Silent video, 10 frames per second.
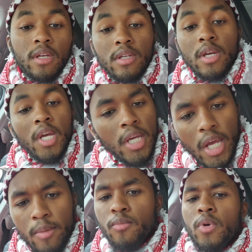
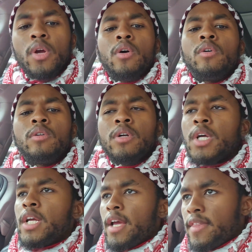Embryo,
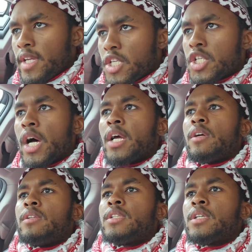and then a child,
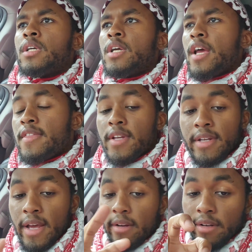and then an
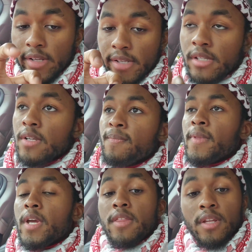adolescent, and
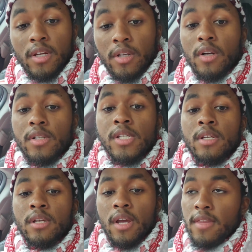then an adult,
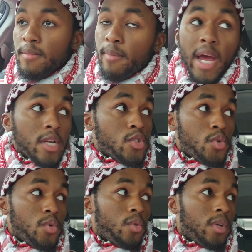and then back to
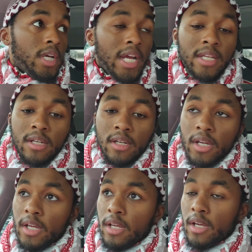
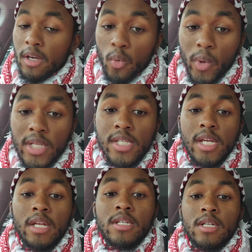a weak state,
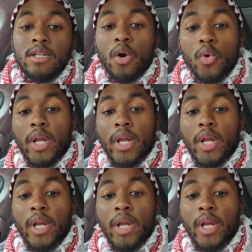old age,